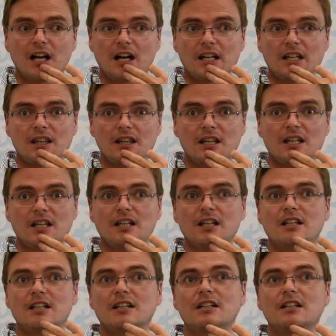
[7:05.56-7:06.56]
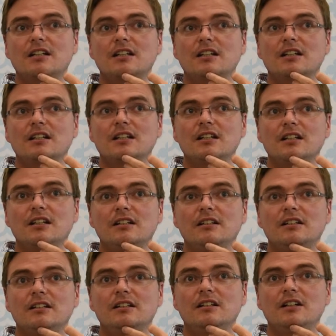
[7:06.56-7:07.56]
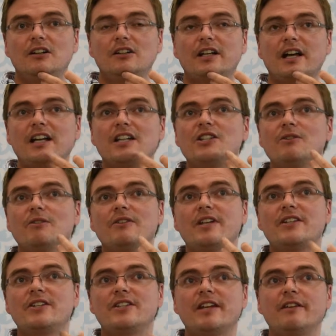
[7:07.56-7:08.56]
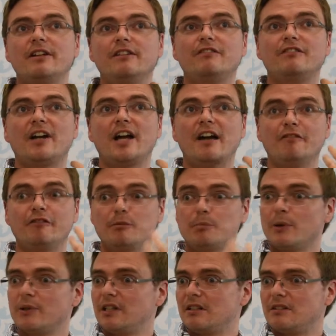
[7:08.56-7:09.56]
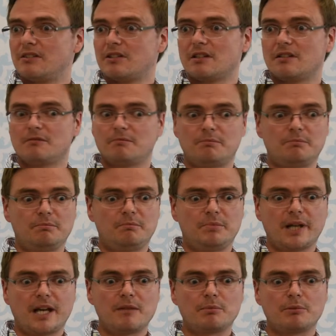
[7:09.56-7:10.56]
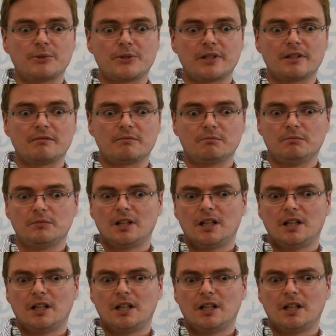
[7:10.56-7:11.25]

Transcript: I think, okay, it's not necessary for everybody to be able to